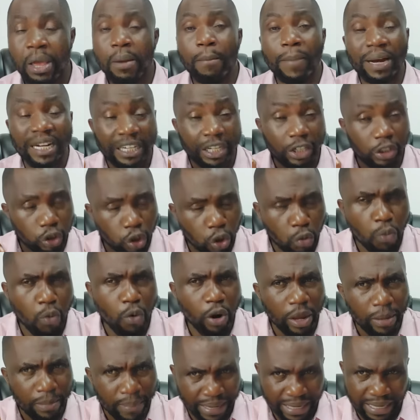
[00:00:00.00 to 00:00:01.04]
But
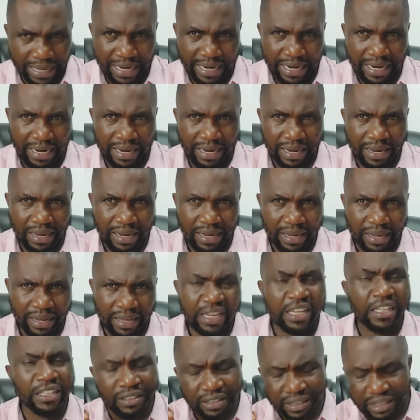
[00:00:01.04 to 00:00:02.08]
Gitobu Imanyara
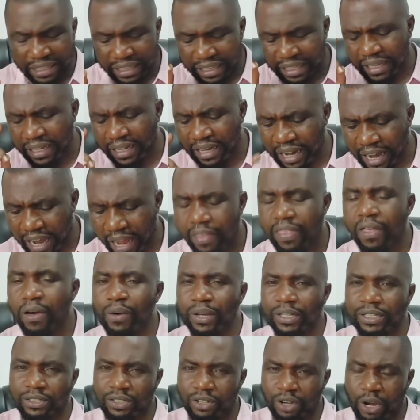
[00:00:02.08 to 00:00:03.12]
is thinking
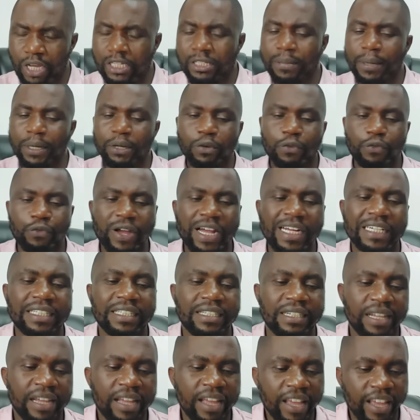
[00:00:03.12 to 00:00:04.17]
otherwise. As a matter of
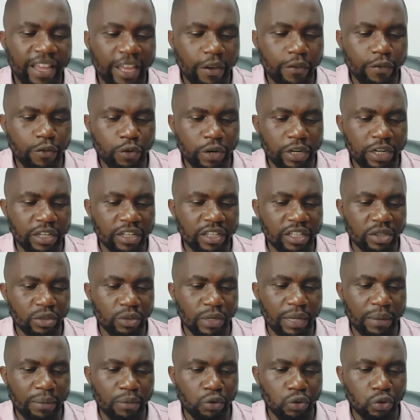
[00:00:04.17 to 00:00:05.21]
fact, if you read this
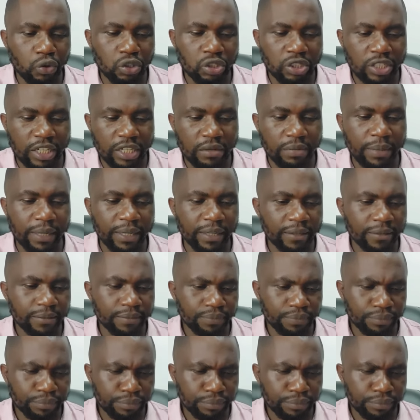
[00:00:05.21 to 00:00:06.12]
William Ruto statement,